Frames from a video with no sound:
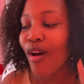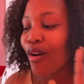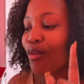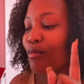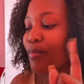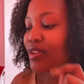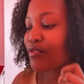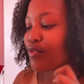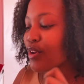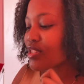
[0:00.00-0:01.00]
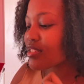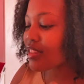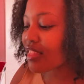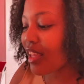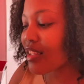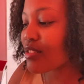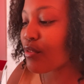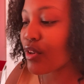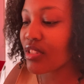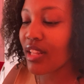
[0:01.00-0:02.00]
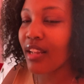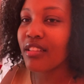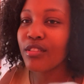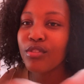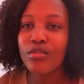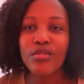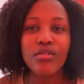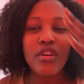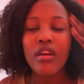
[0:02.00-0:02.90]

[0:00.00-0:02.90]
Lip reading: Oh, but first things first, I need to